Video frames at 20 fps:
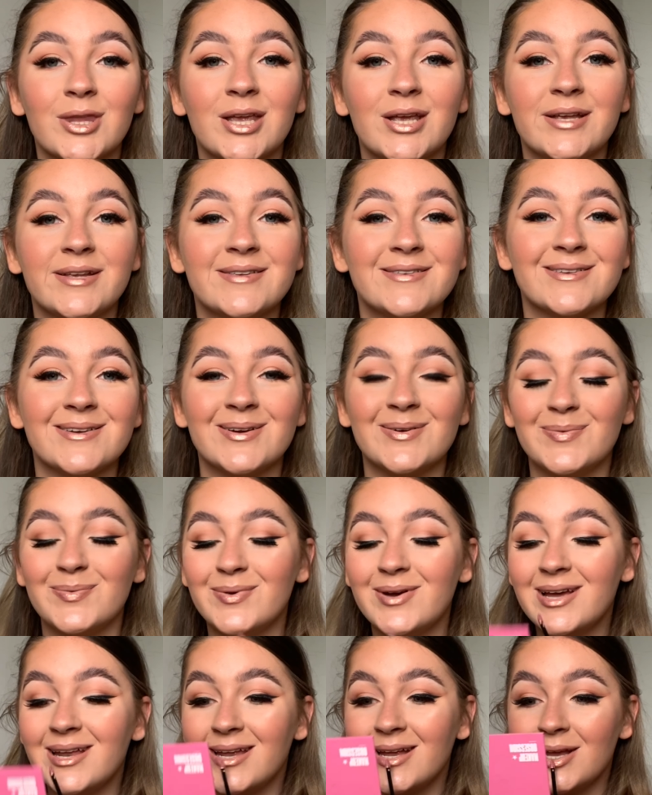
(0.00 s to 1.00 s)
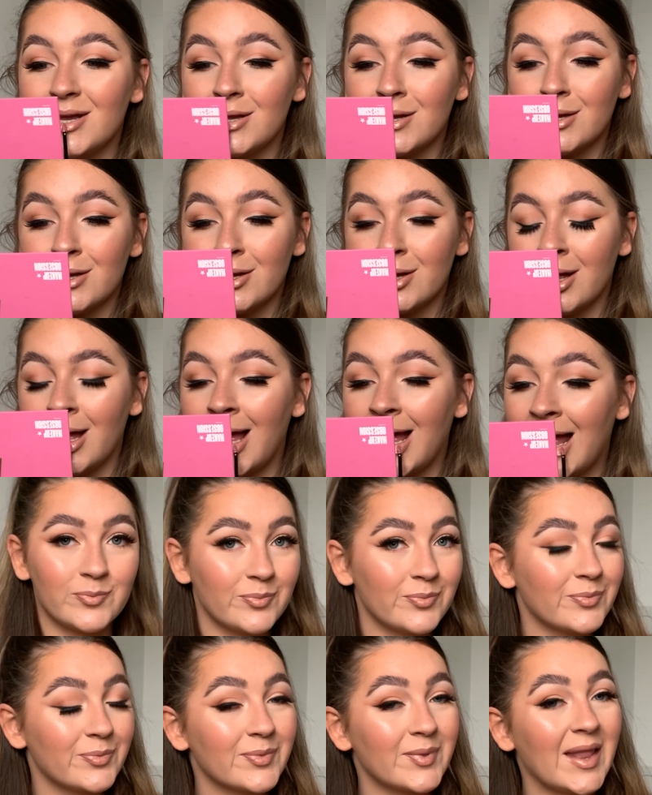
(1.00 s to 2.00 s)
So pretty.
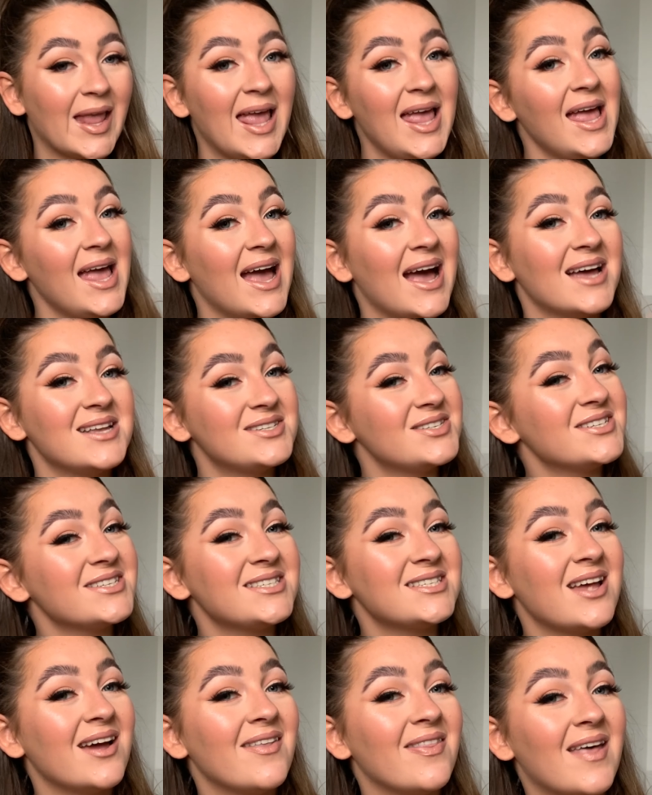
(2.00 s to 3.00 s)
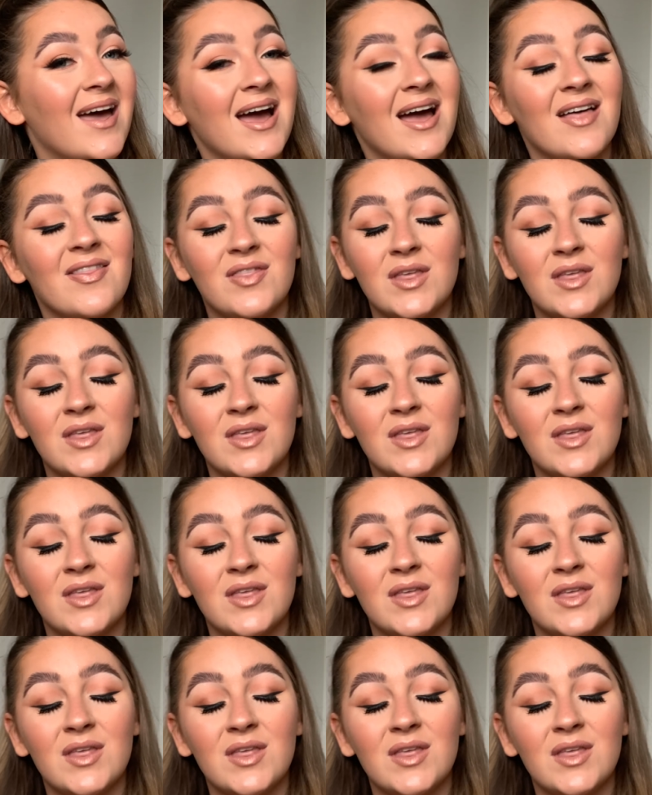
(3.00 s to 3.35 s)
And just like that,